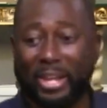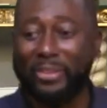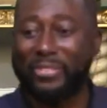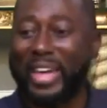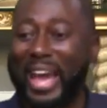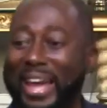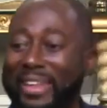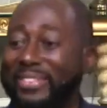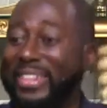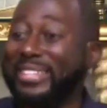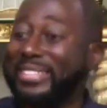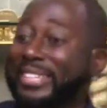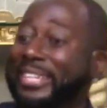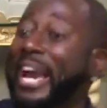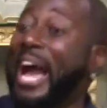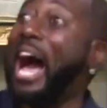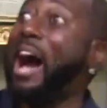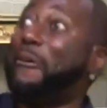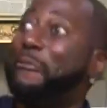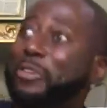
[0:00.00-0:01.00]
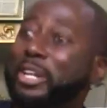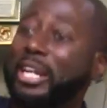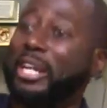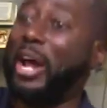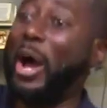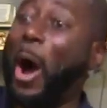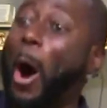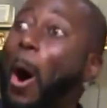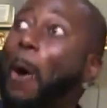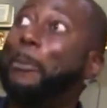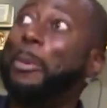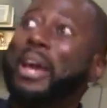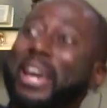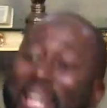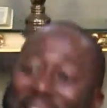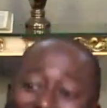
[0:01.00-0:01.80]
you that this confident hope